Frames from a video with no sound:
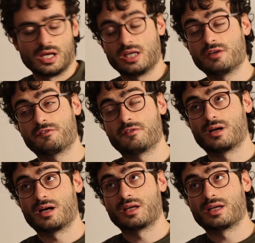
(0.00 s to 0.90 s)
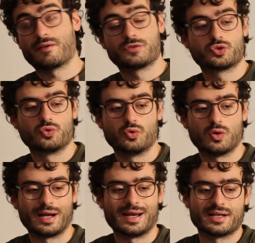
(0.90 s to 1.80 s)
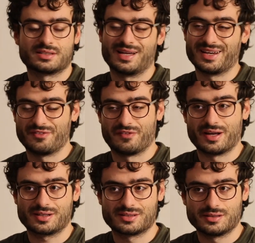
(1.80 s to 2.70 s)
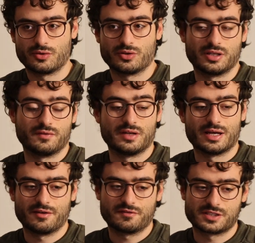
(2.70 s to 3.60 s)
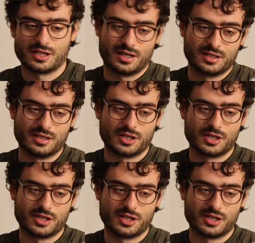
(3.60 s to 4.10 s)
If I have to highlight a defect on the EVF side,